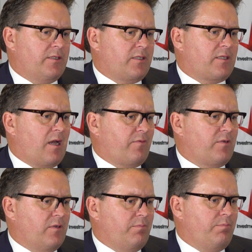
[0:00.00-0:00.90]
just
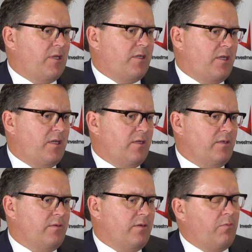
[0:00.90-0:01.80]
after
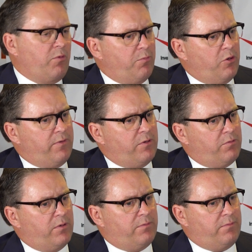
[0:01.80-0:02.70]
mid-year, and we move
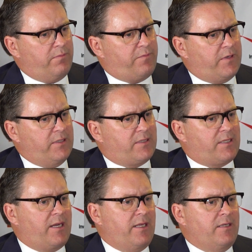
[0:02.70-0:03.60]
into a feed
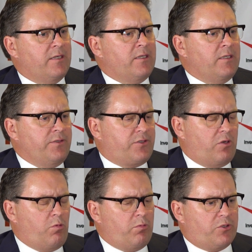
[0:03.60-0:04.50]
study.
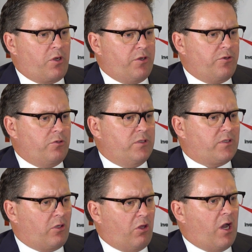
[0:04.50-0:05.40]
So what we're trying to do is
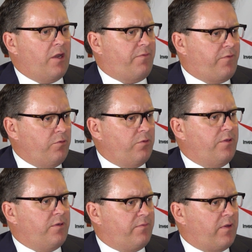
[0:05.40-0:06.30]
align a few of
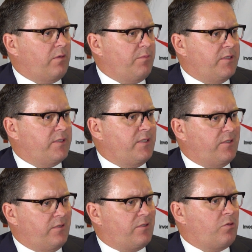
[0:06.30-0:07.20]
the development
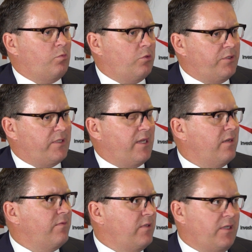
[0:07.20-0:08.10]
decisions towards the
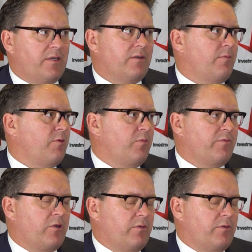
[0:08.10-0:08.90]
end of the year. And we're